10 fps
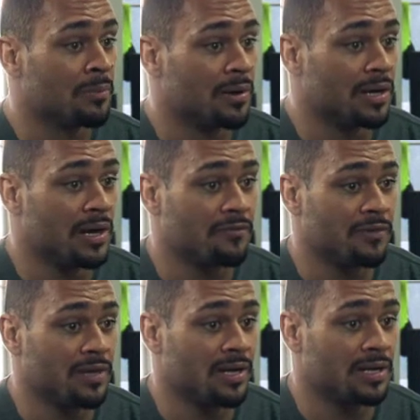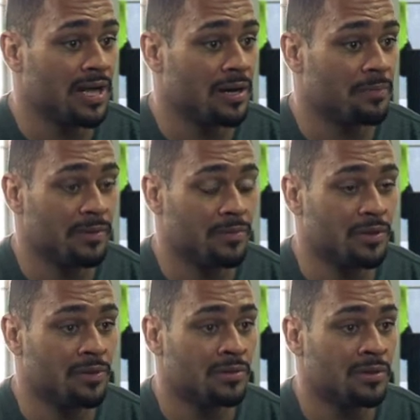But I feel like a lot of
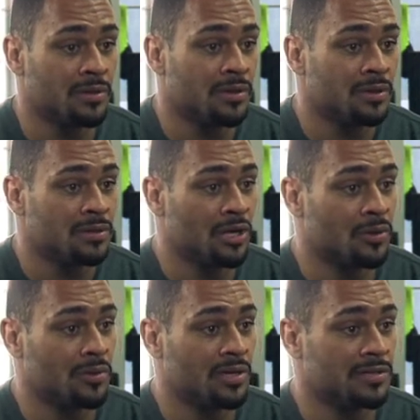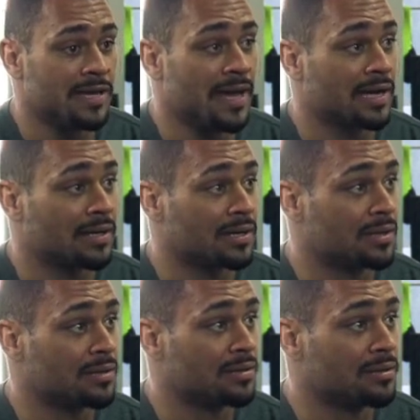people don't attack
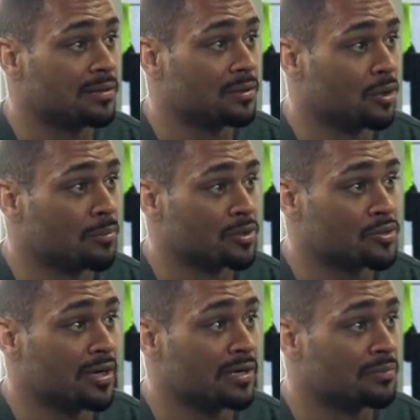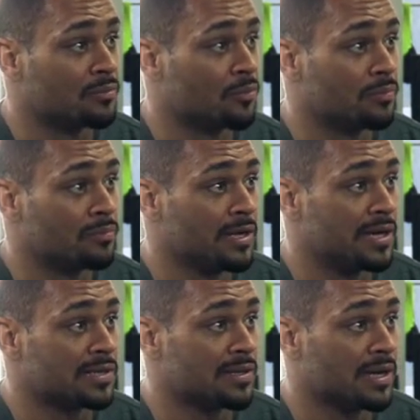normal training
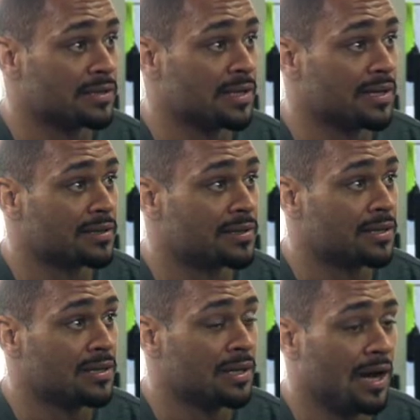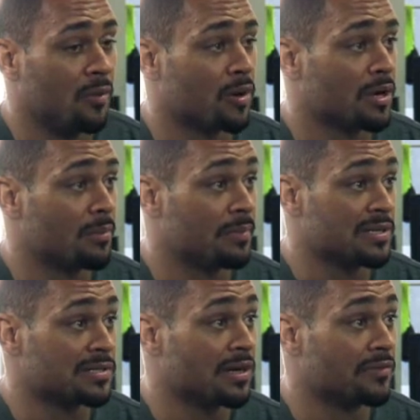days like that. I work out by
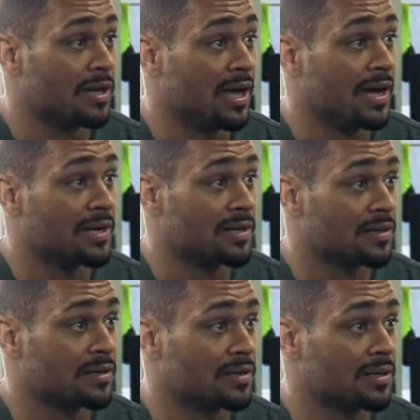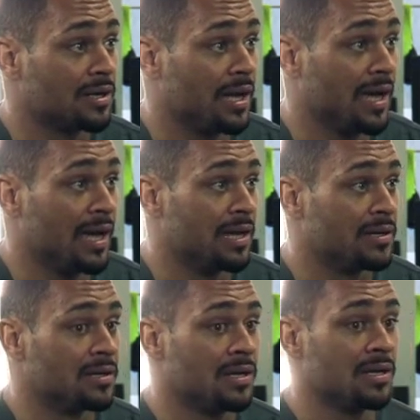myself a lot,
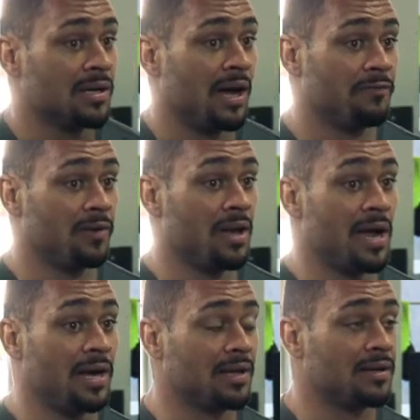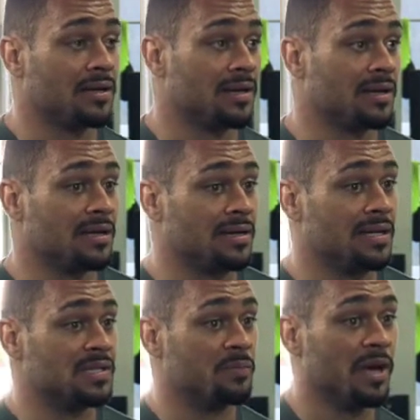and I feel like
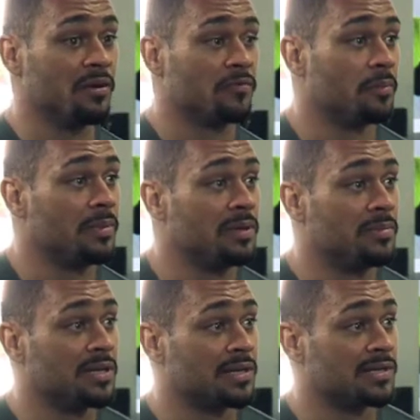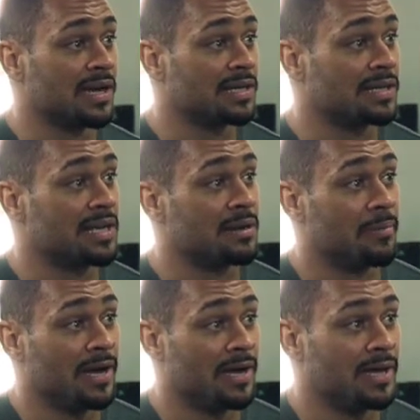it's better for me because I can get into
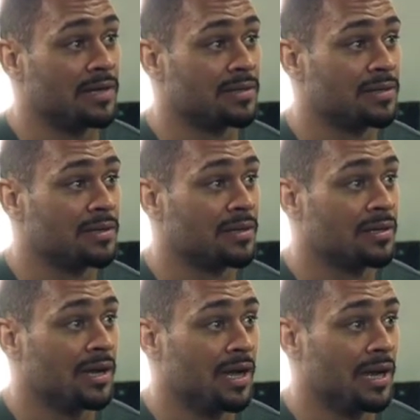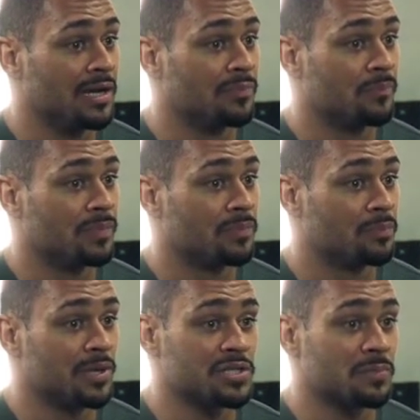my head and
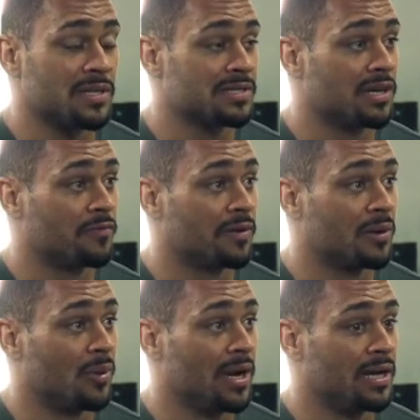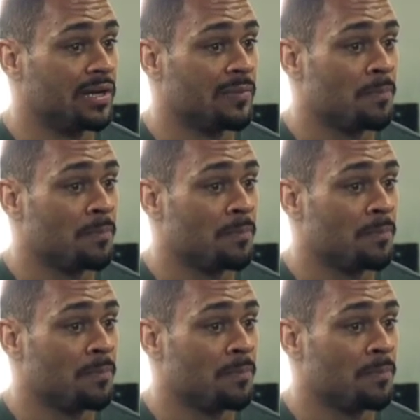push myself in a way